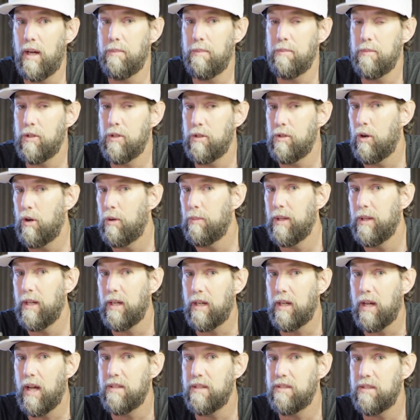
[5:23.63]
you're normally
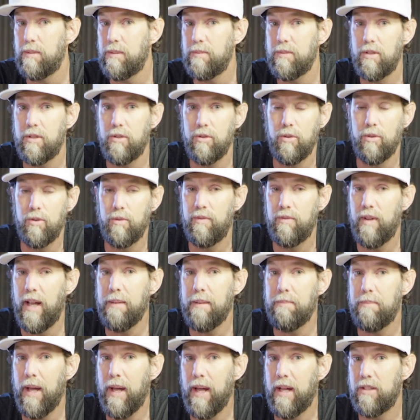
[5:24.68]
accustomed to
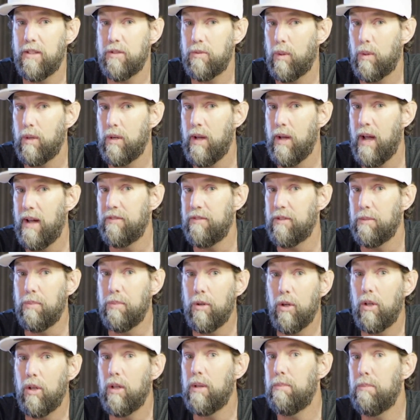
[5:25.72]
vape pens where you have to
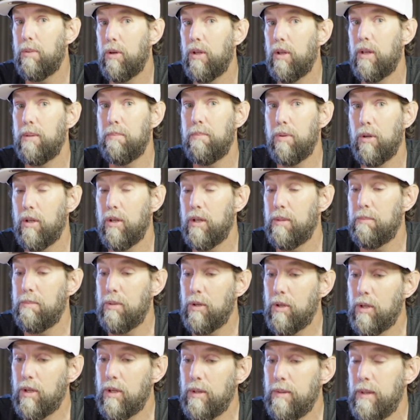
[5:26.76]
pull and pull and pull and
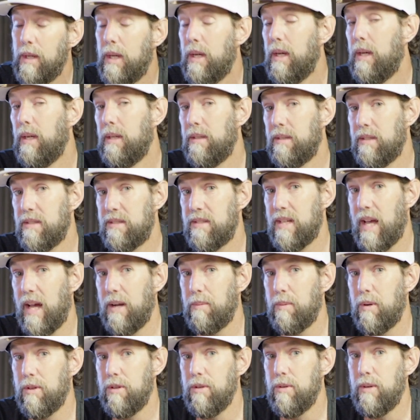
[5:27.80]
pull to
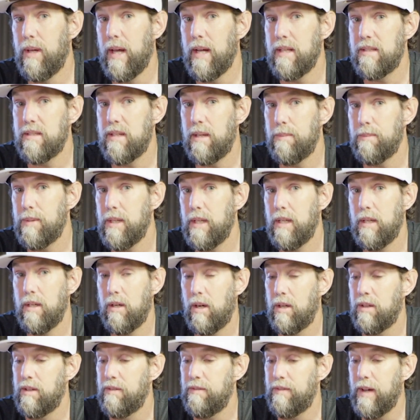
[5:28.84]
decide whether you get something.
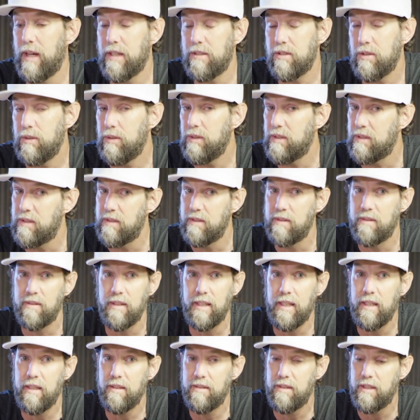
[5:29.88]
On the vessel, it's as
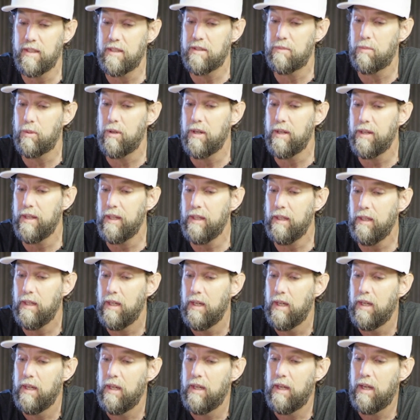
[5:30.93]
easy as breathing.
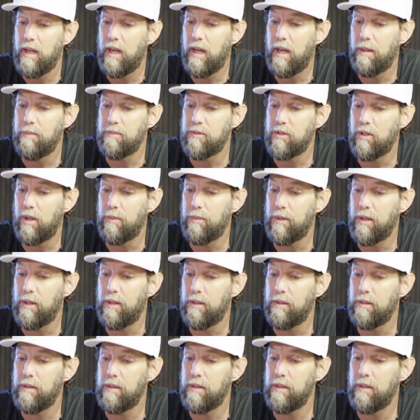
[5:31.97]
So I'm
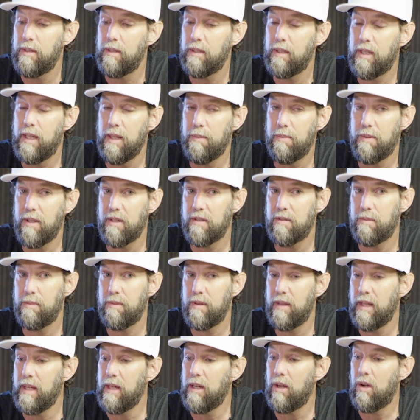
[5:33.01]
gonna keep this
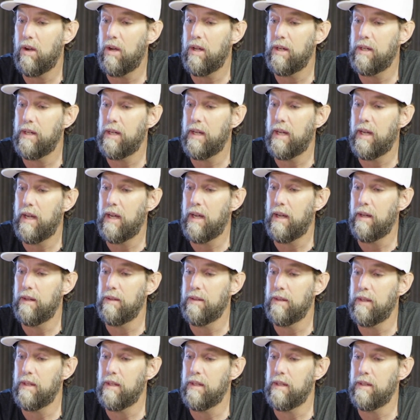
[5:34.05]
thing on
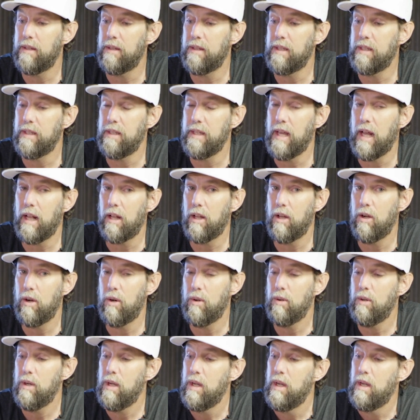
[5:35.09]
the yellow